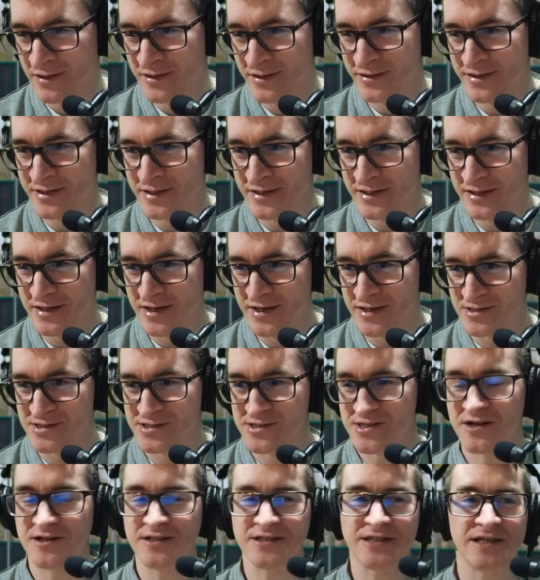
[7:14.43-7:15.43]
the
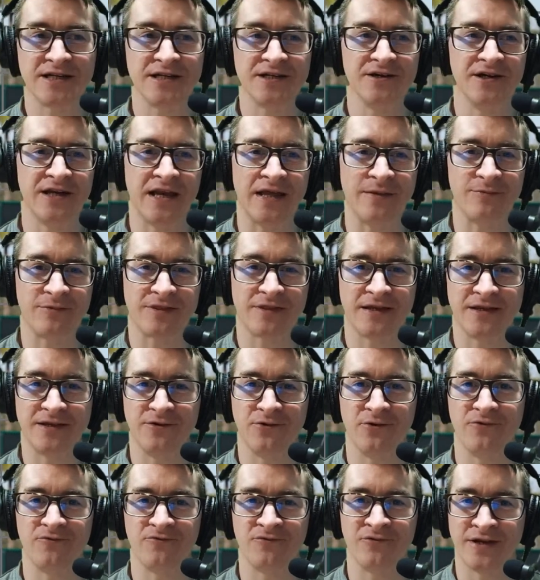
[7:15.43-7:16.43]
starting lineup did
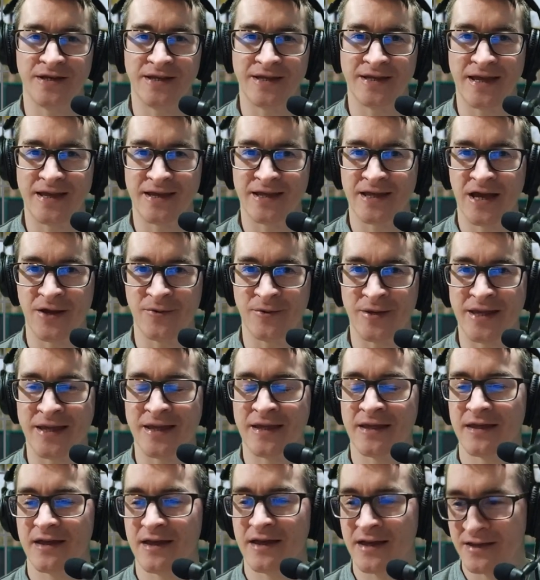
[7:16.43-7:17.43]
not really get going
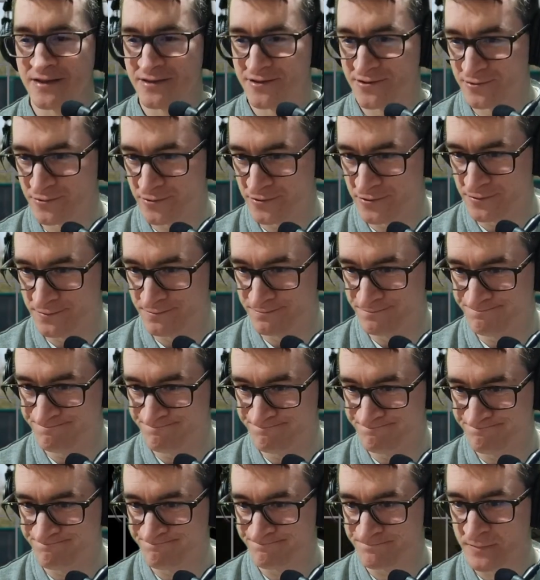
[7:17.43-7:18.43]
at all.
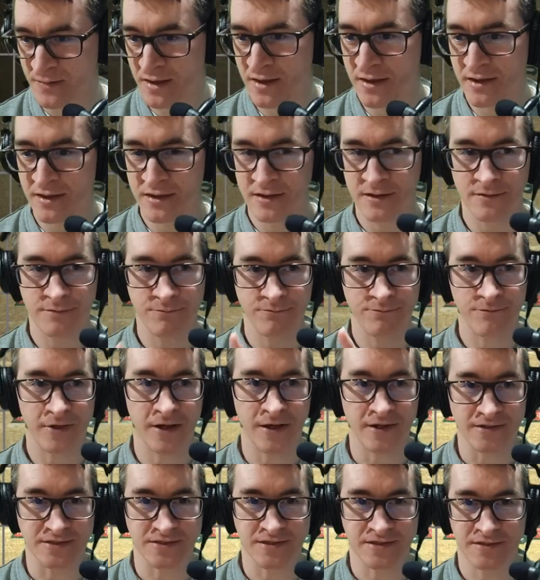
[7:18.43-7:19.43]

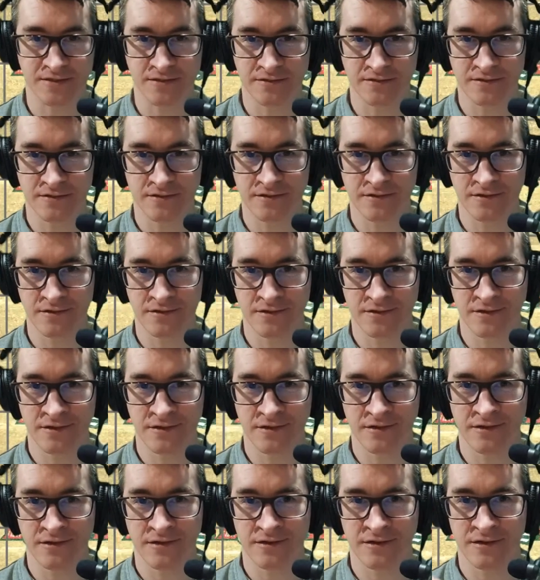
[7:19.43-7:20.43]
But
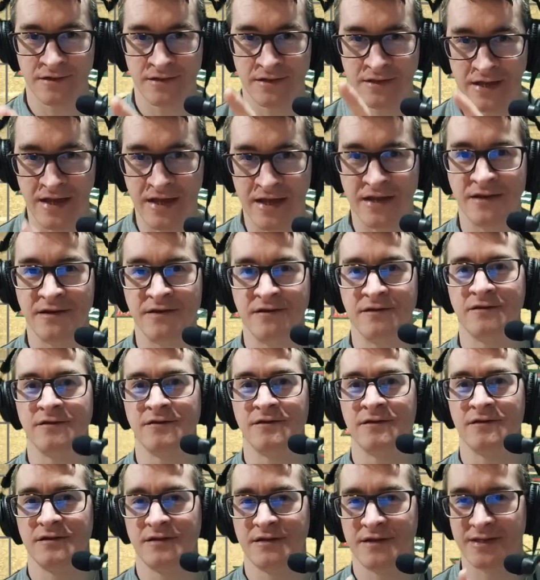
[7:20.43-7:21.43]
then
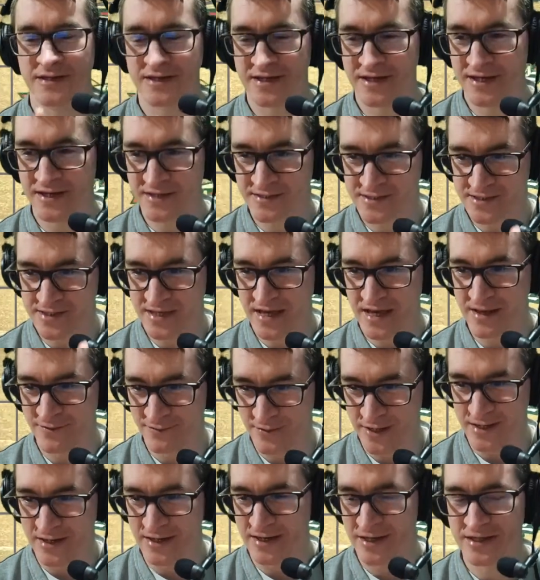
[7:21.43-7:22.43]
the kids came
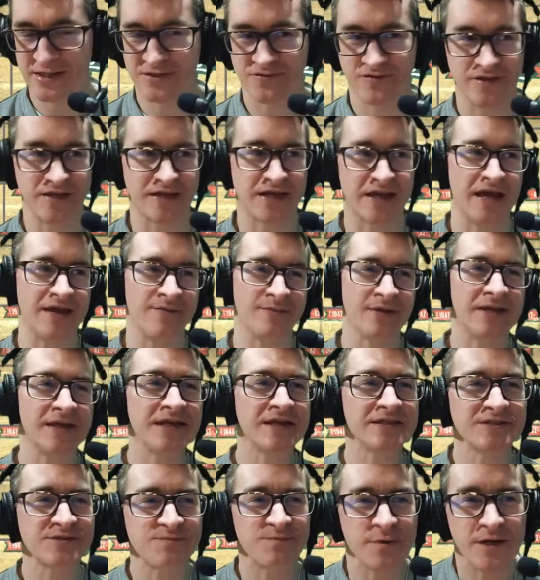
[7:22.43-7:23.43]
in later in the game, and
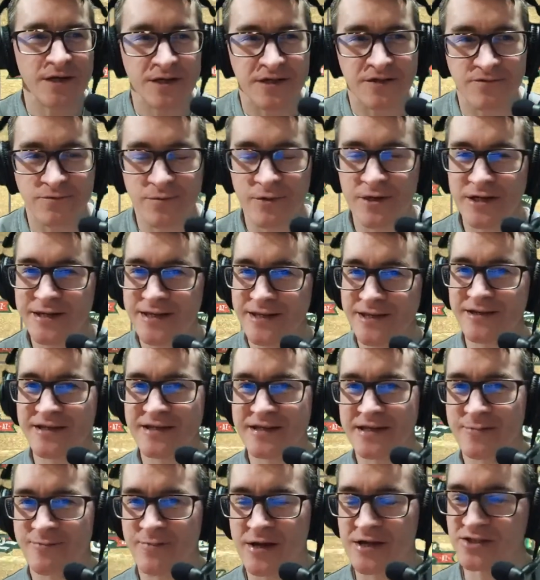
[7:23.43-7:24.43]
that's part of what I
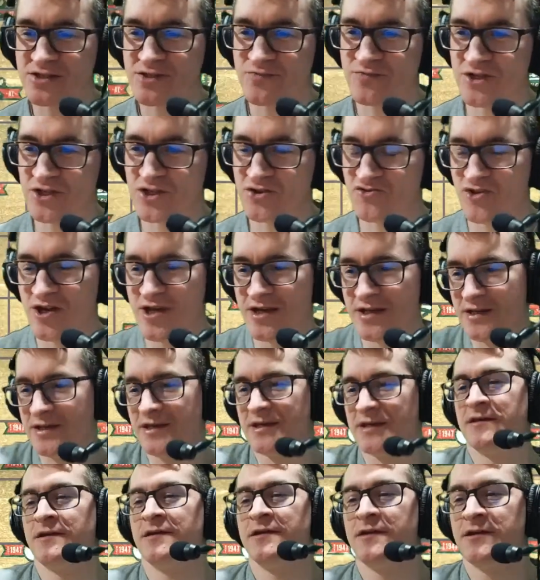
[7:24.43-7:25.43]
like about spring training.